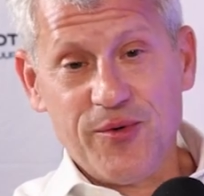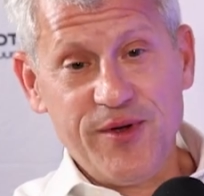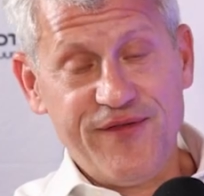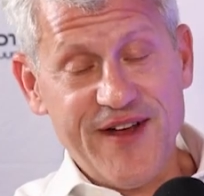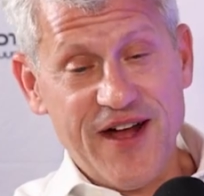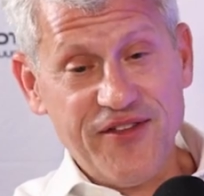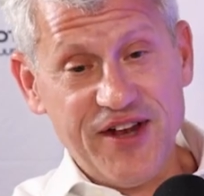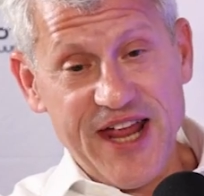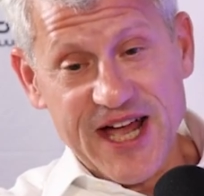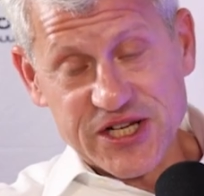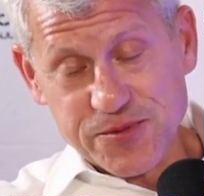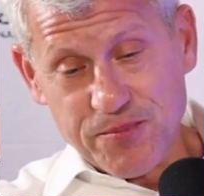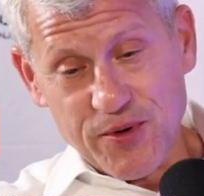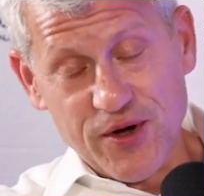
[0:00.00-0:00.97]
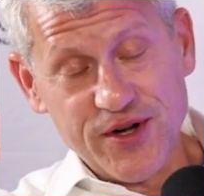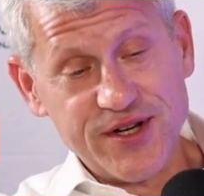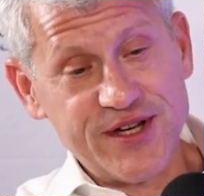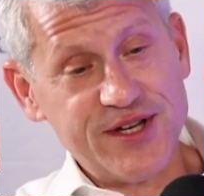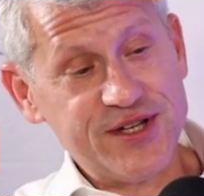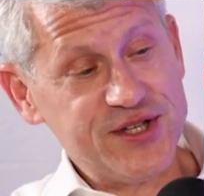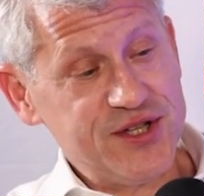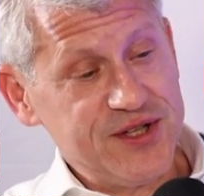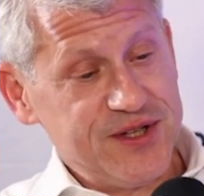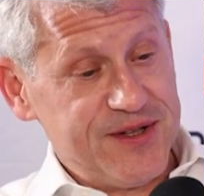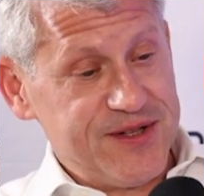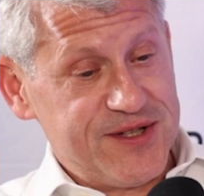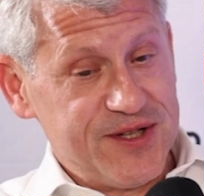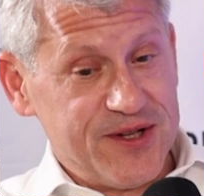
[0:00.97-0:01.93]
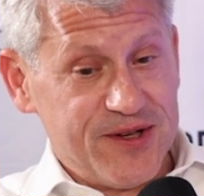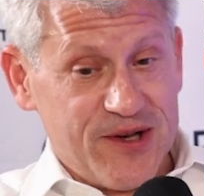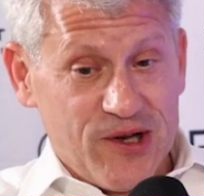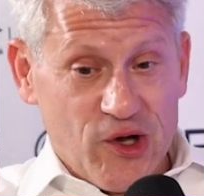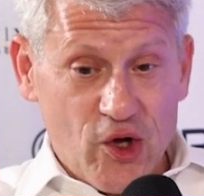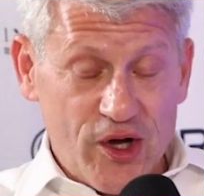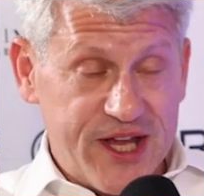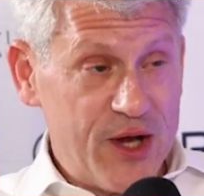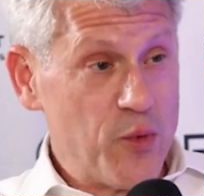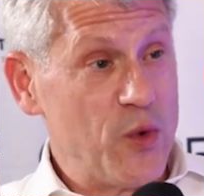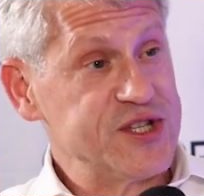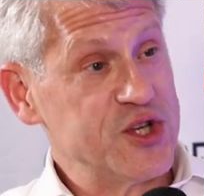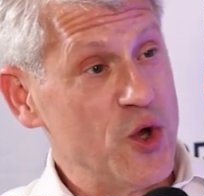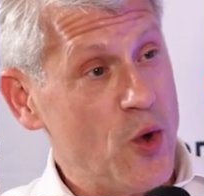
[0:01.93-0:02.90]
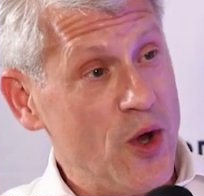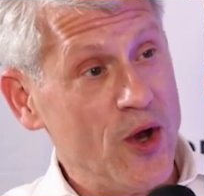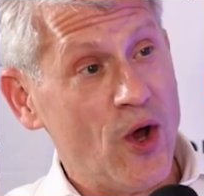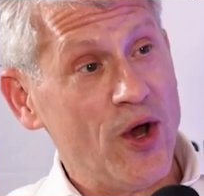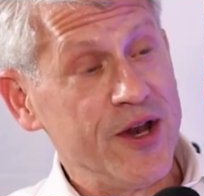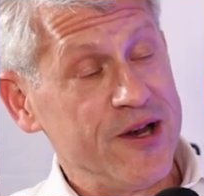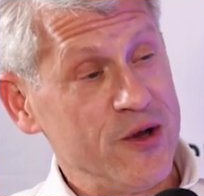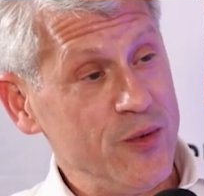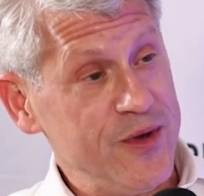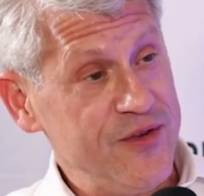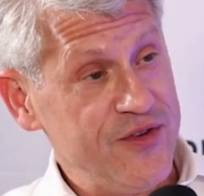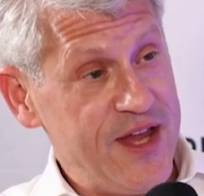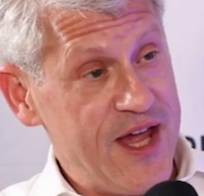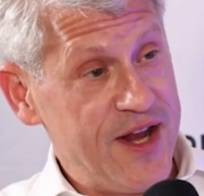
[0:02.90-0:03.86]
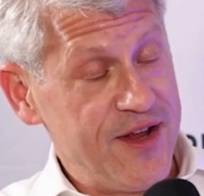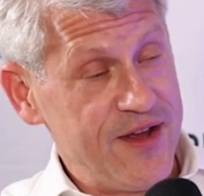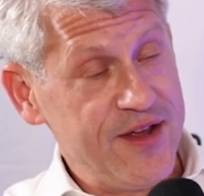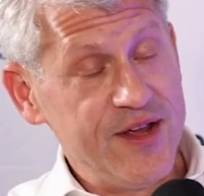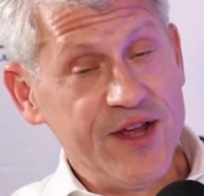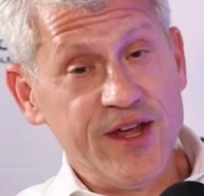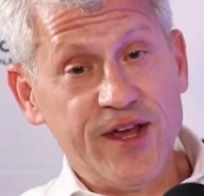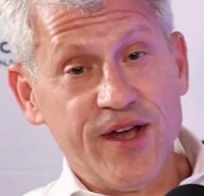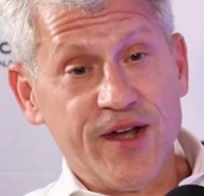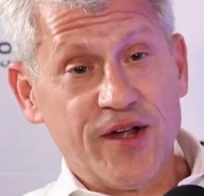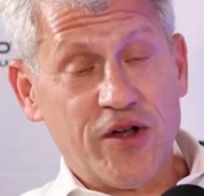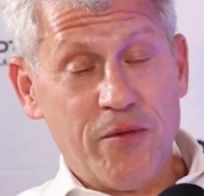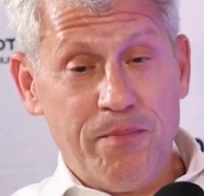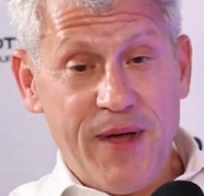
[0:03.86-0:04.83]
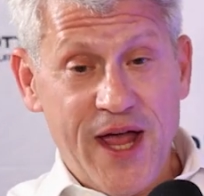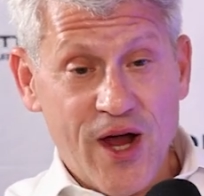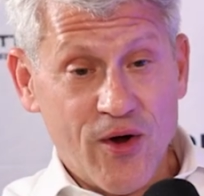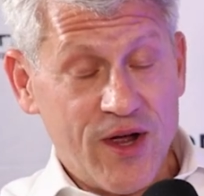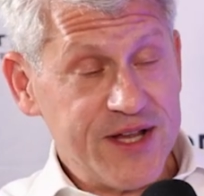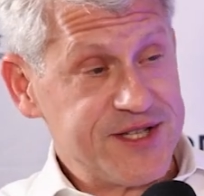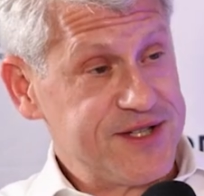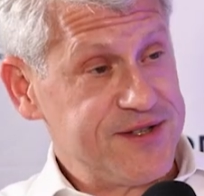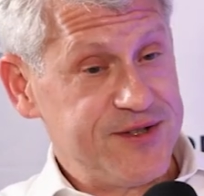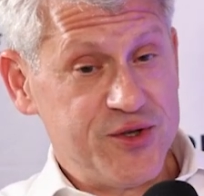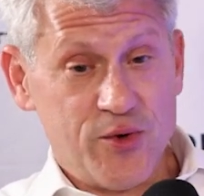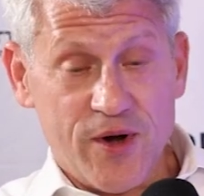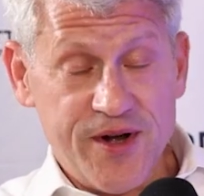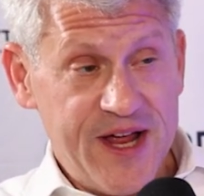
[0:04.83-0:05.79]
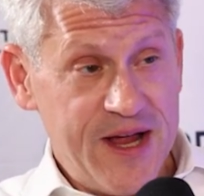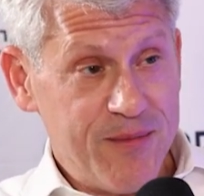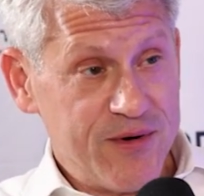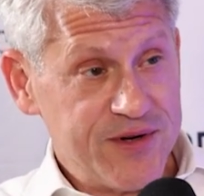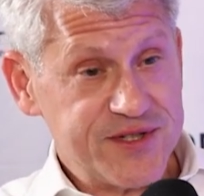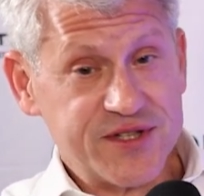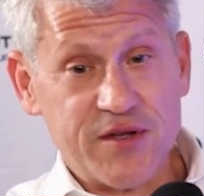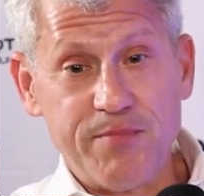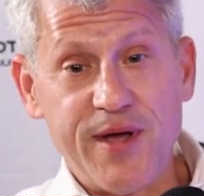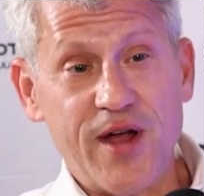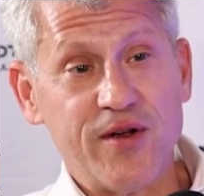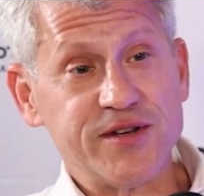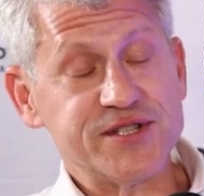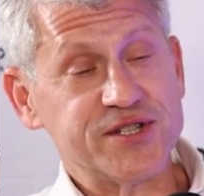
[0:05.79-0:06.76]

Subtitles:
We found an expert to look at what's going on in Louisiana, compare us to our neighbors, compare us